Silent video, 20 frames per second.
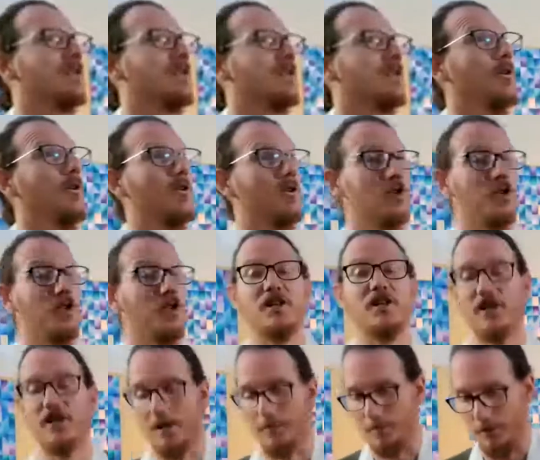called Shang
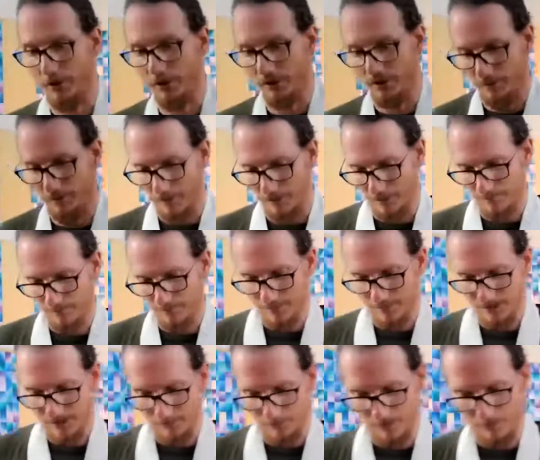Shang Bird, but I'll
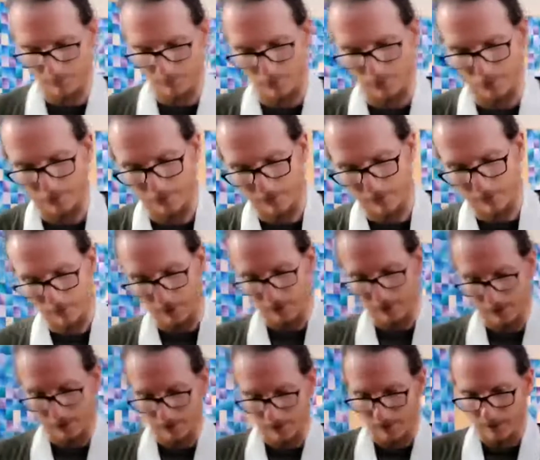say a bit more.
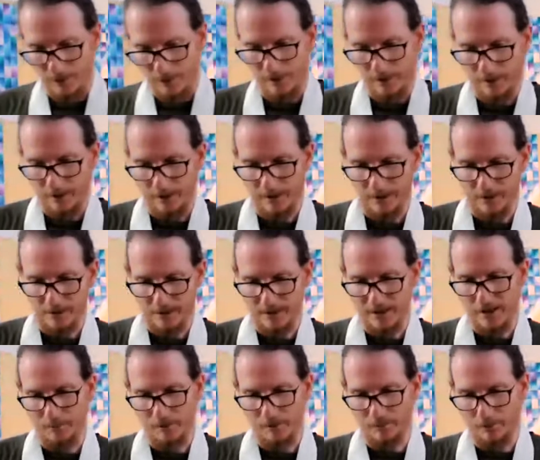I could
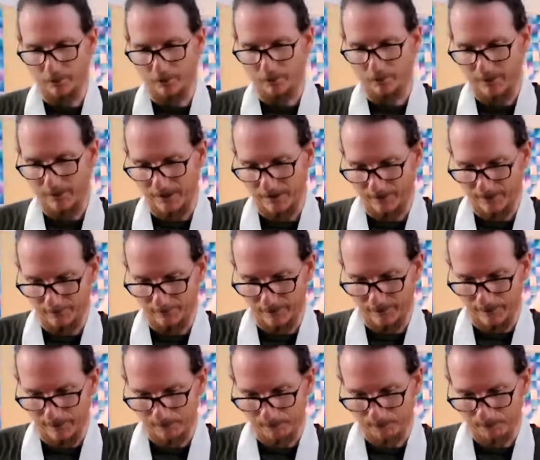say a bit more about them,
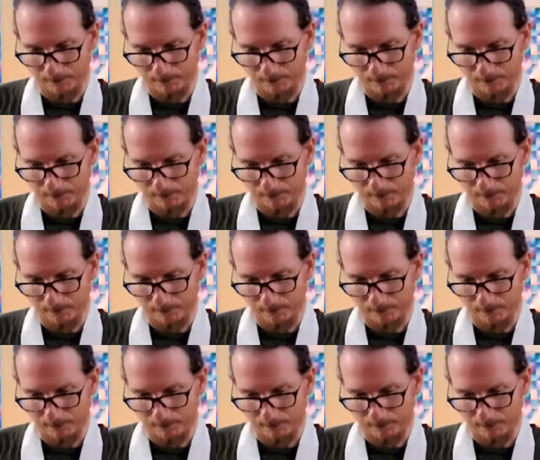yeah.